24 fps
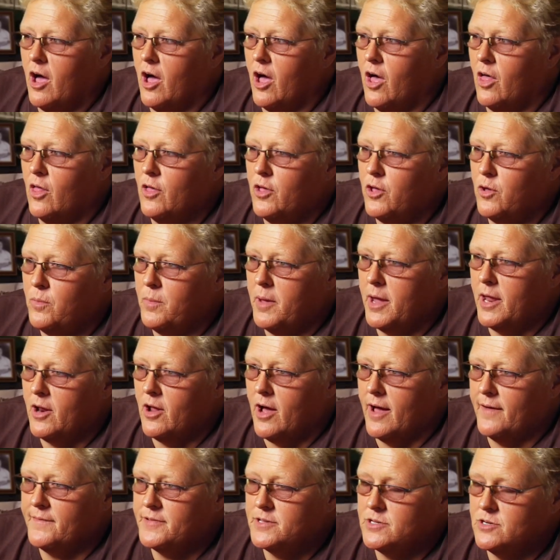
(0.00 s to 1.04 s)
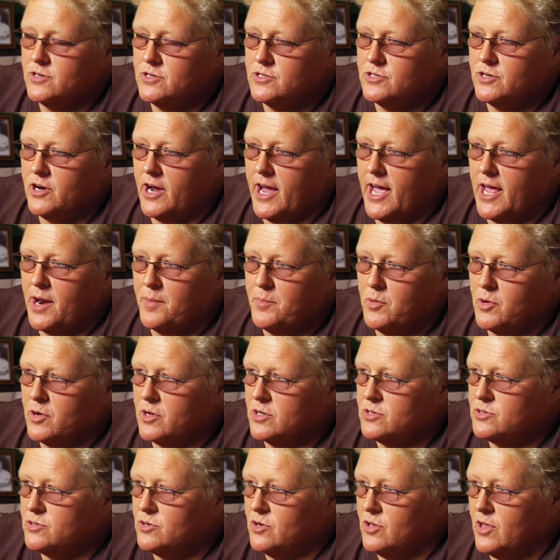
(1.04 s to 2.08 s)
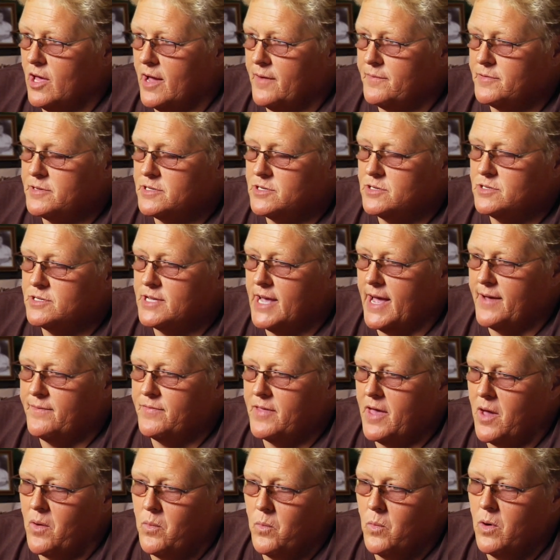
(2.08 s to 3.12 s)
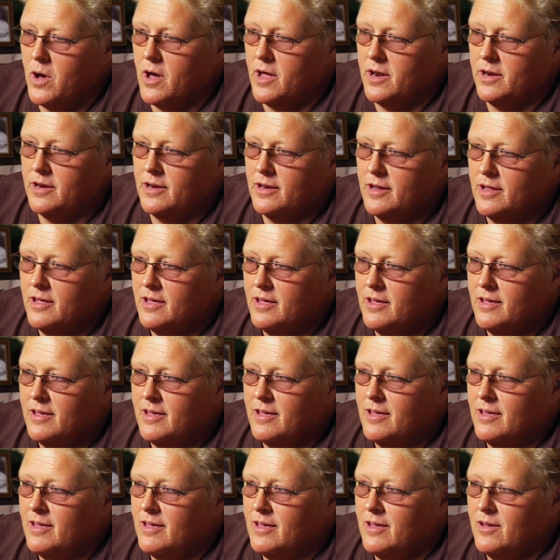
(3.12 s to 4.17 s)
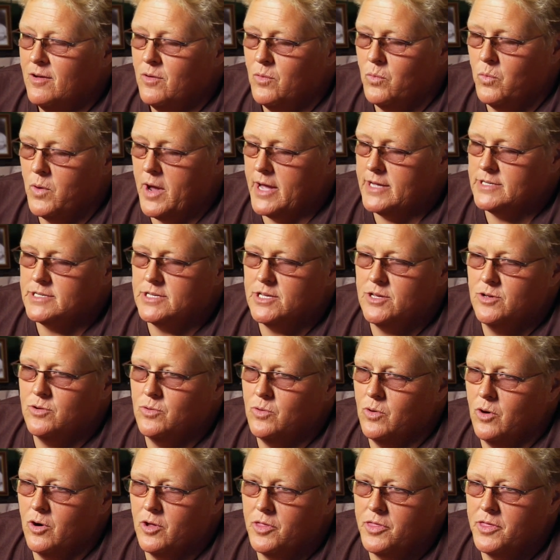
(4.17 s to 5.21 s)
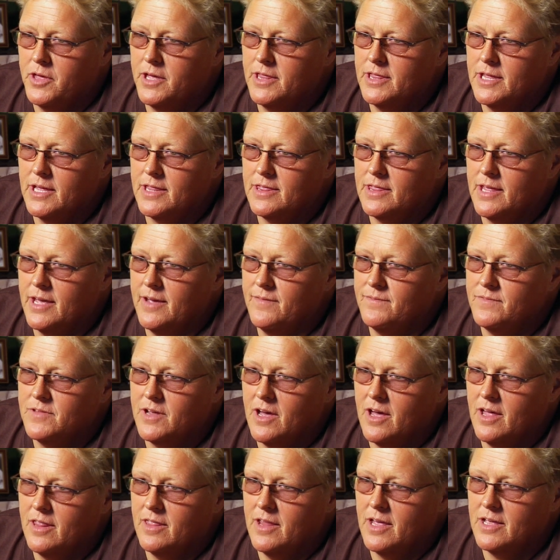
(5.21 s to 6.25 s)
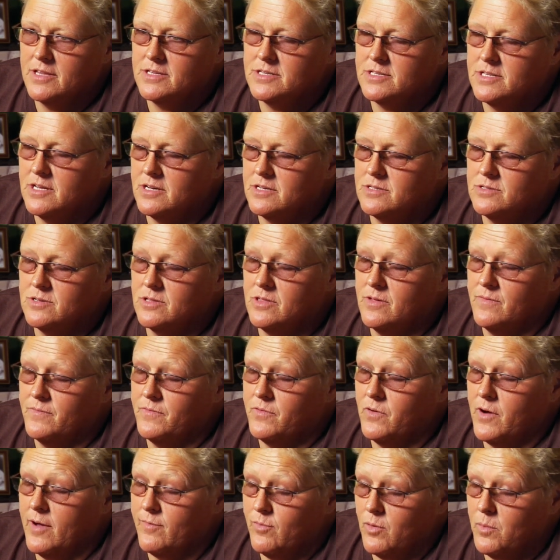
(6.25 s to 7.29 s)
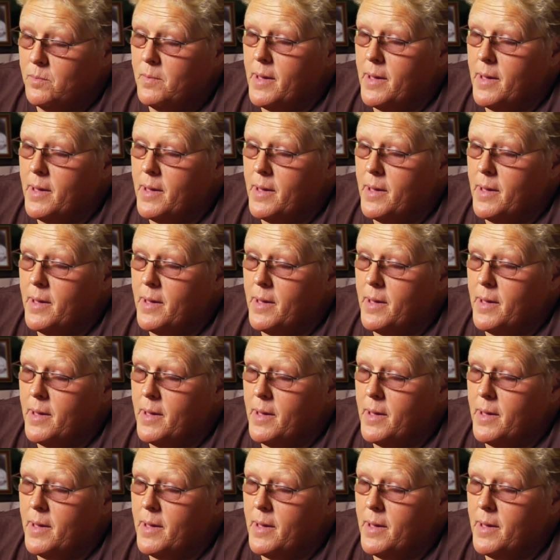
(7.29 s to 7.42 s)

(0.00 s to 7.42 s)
All humane officers or animal control officers have that one rescue or thing that they've done that sticks with them forever.